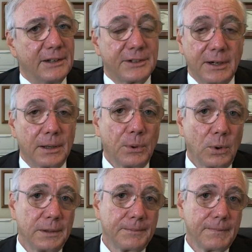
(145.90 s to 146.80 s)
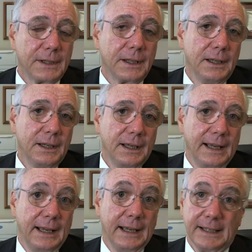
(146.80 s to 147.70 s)
is airborne
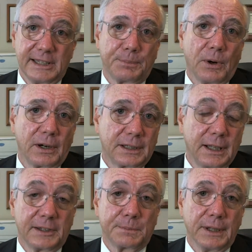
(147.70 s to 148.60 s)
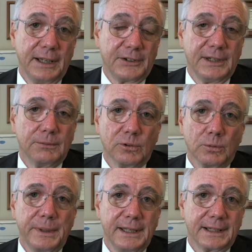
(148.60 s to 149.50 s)
and a spark takes place, it
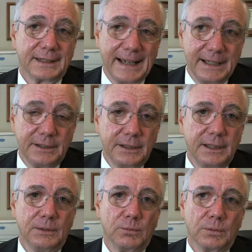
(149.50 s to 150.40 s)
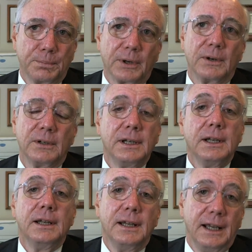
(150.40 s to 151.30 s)
will be ignited, it will
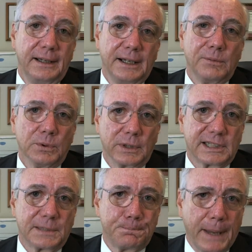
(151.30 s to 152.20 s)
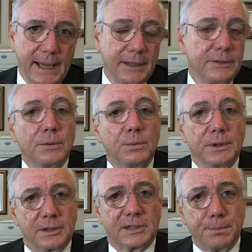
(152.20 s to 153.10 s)
burn, and it will expand
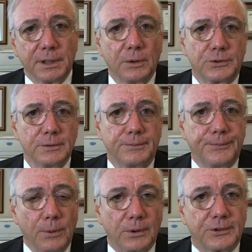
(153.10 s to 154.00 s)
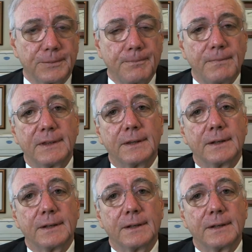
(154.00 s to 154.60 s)
with explosive force.